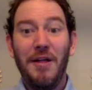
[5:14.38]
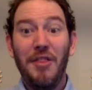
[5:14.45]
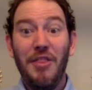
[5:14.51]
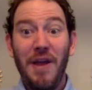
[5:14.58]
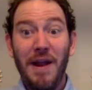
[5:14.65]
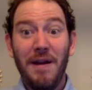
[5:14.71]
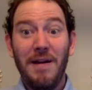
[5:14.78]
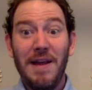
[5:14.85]

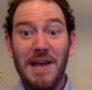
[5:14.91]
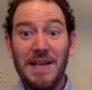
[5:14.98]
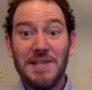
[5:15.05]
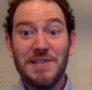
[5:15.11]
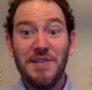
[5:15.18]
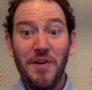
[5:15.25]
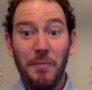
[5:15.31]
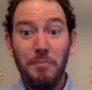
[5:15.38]
there
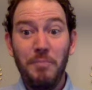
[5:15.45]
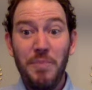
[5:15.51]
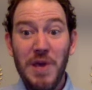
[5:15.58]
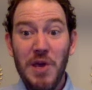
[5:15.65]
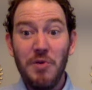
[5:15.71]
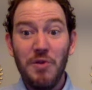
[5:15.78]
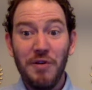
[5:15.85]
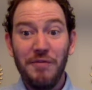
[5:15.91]
is the
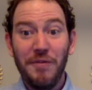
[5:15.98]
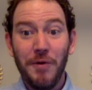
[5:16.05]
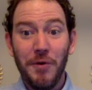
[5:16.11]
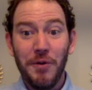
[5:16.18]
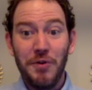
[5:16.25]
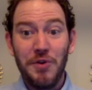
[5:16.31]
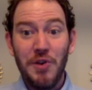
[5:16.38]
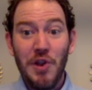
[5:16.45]

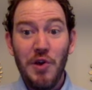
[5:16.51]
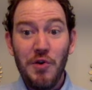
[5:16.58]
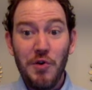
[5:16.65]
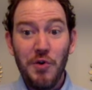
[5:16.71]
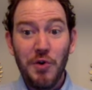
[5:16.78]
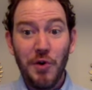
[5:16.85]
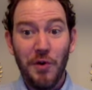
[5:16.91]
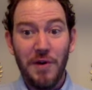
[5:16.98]
beautiful
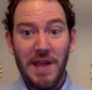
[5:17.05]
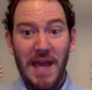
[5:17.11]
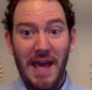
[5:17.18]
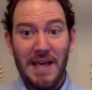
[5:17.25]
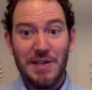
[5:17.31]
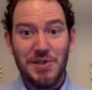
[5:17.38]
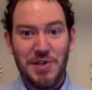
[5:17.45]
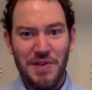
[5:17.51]
new
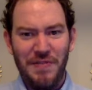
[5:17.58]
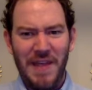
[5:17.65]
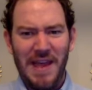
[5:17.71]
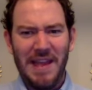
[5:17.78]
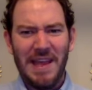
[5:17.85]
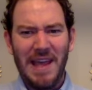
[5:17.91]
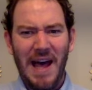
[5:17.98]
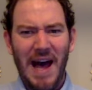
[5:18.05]
creation
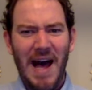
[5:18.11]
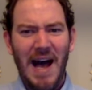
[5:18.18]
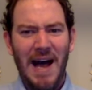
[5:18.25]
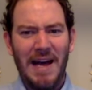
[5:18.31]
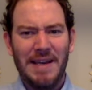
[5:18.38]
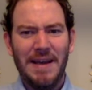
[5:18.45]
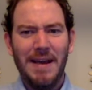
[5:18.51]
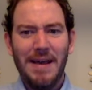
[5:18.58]
that
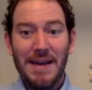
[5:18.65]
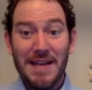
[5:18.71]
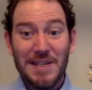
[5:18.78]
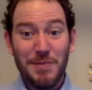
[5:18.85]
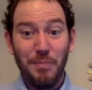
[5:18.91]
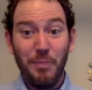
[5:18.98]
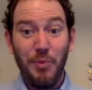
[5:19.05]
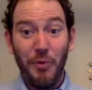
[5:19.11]
God
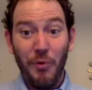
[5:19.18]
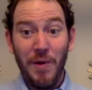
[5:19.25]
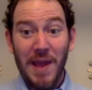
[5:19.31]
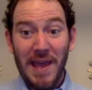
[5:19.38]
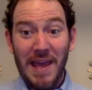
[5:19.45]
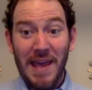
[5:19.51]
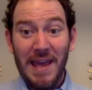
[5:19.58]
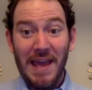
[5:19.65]
is
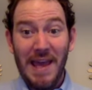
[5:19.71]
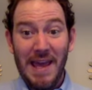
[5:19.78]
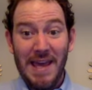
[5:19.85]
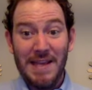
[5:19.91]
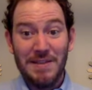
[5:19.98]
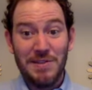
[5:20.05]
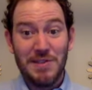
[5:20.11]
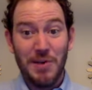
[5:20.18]
bringing
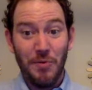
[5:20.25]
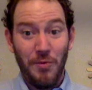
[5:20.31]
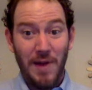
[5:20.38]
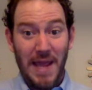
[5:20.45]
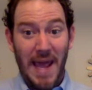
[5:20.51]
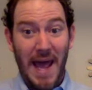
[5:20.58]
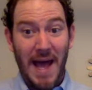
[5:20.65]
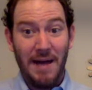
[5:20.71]
into
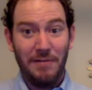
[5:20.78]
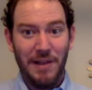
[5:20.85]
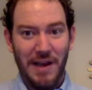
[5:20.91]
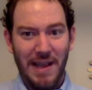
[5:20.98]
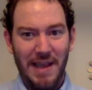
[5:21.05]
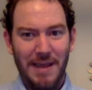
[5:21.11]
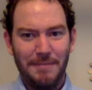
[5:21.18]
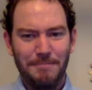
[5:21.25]

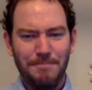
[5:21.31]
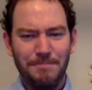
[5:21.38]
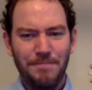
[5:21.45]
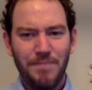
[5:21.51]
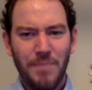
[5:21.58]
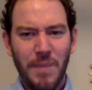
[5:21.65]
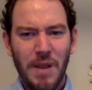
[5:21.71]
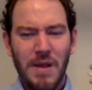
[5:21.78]
reality.
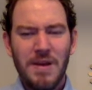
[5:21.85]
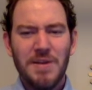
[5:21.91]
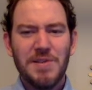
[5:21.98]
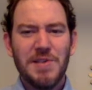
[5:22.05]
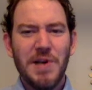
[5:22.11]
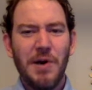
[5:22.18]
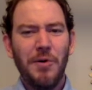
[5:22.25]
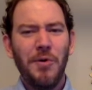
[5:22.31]

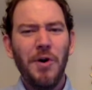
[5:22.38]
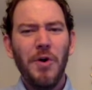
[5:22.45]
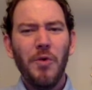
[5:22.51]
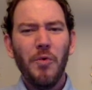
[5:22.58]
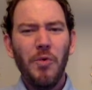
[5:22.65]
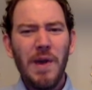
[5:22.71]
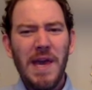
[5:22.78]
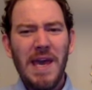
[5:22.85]
So
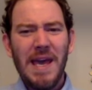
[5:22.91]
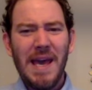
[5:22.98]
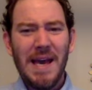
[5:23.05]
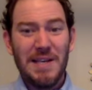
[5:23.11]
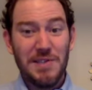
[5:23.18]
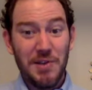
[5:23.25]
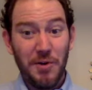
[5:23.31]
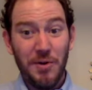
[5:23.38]
we
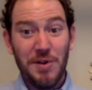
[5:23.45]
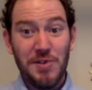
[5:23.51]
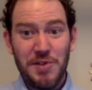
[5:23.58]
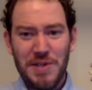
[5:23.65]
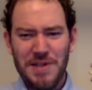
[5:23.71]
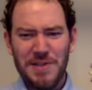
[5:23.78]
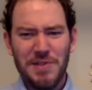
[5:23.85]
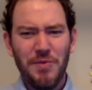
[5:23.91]
as
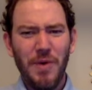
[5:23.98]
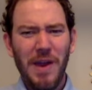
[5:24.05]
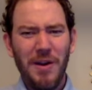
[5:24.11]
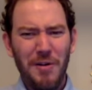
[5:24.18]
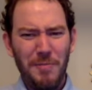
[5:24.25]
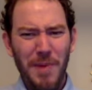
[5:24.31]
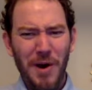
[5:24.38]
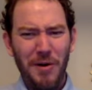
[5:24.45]
Christians, we
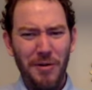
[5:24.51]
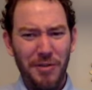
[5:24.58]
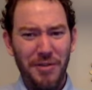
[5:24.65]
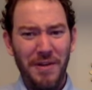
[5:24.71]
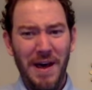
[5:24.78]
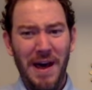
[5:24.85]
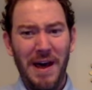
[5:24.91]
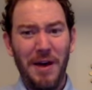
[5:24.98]
are
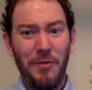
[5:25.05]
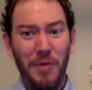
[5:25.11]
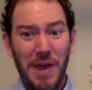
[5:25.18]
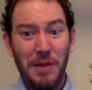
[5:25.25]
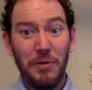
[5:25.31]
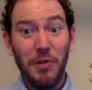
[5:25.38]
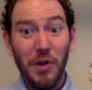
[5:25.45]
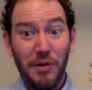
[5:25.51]
both,
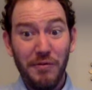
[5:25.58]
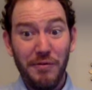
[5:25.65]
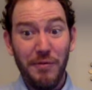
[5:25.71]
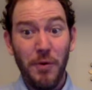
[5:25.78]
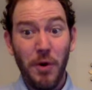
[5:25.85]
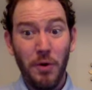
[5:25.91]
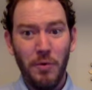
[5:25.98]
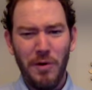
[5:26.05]
we look
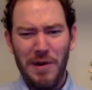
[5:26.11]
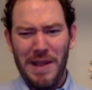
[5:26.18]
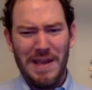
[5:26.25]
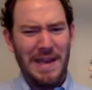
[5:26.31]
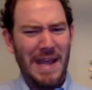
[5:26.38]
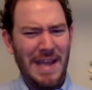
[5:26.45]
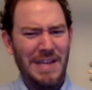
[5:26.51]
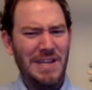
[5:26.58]
forward
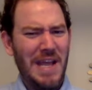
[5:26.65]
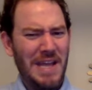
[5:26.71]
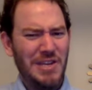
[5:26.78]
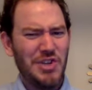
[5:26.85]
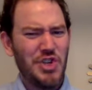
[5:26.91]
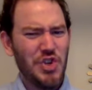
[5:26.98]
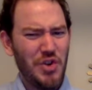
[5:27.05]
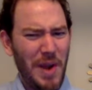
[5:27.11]

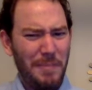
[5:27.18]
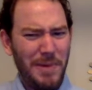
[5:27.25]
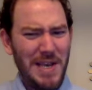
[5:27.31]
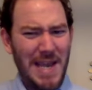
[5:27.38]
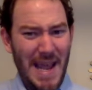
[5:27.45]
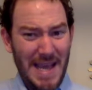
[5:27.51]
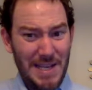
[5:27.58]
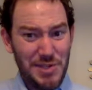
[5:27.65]
in
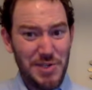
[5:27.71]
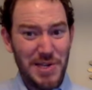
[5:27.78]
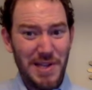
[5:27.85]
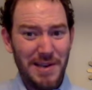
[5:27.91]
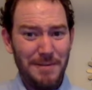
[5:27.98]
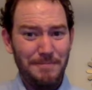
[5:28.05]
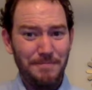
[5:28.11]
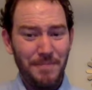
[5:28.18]

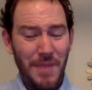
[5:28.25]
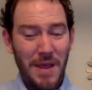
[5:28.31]
trepidation.